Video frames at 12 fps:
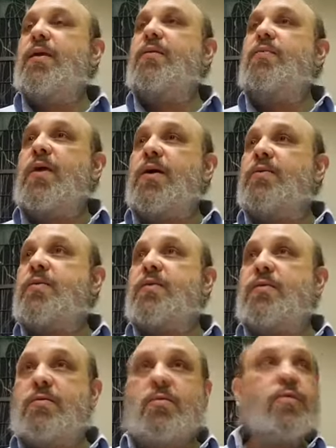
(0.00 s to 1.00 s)
was
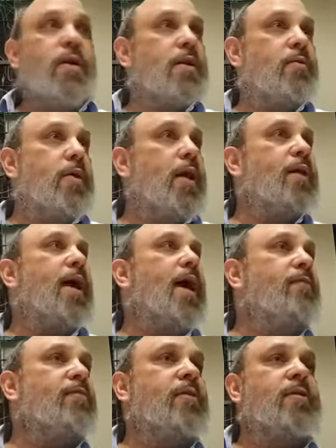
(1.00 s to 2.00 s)
cre- create
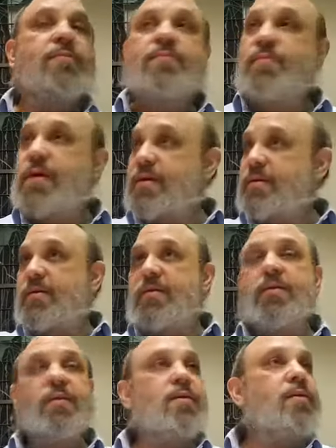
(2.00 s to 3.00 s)
havoc in,
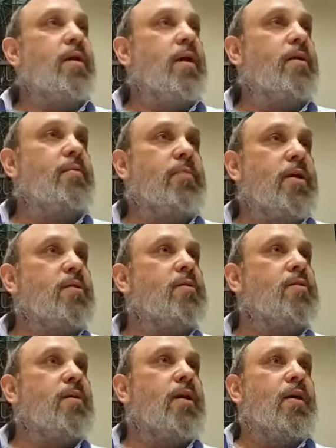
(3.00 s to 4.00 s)
in, in their
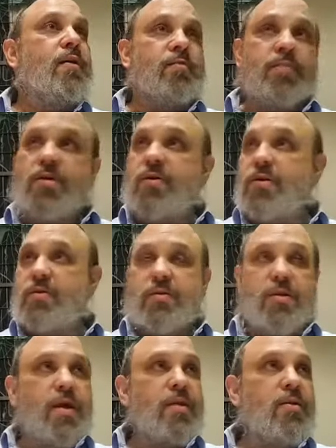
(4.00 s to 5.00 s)
midst
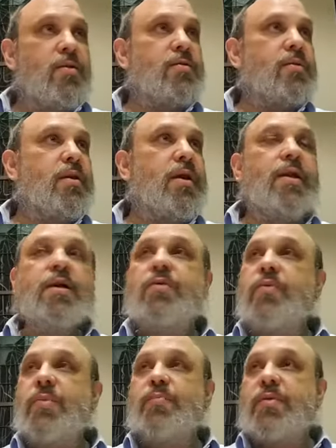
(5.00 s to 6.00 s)
because they don't they're not
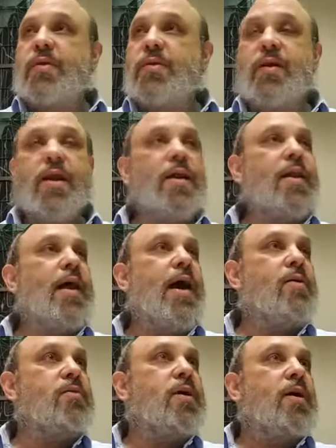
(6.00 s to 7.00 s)
equipped and they're not
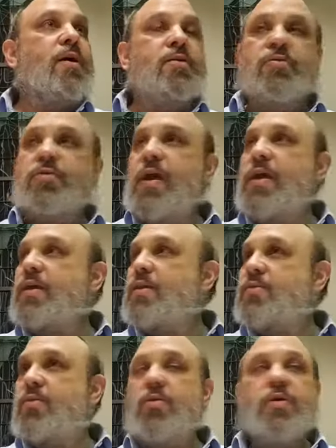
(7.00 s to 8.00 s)
allowed to take
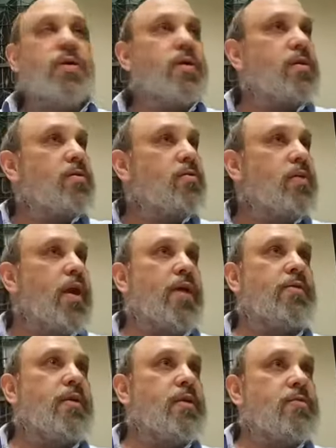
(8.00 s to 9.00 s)
it to look at it to
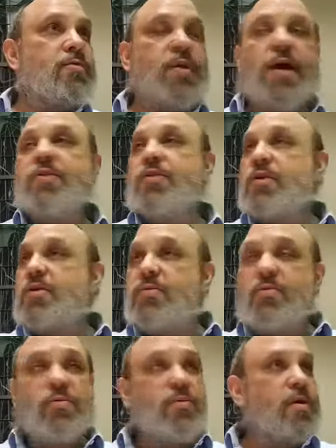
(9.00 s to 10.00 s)
carry it to touch it
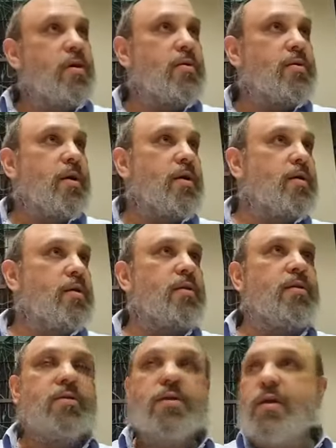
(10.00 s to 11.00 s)
to you know they, they
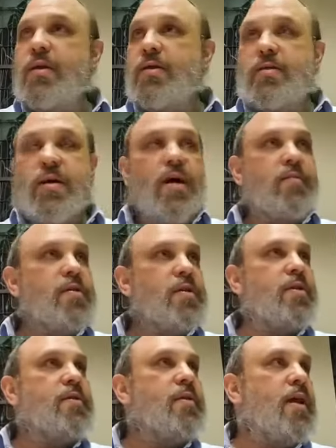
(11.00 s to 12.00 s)
didn't they
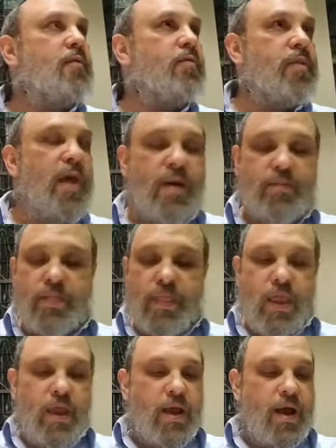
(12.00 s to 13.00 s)
obviously it's not for them
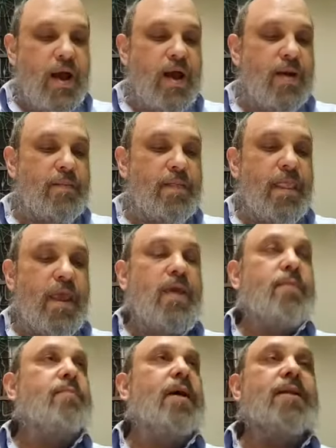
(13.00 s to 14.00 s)
um,
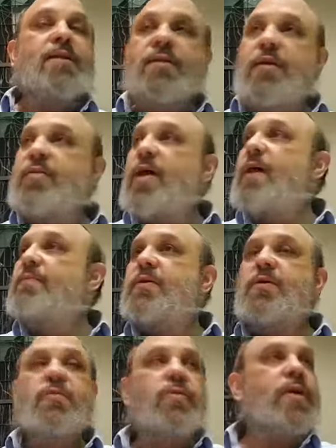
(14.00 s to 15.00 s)
but the
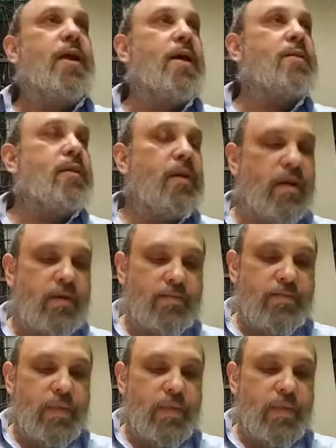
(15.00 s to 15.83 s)
tablets were not there.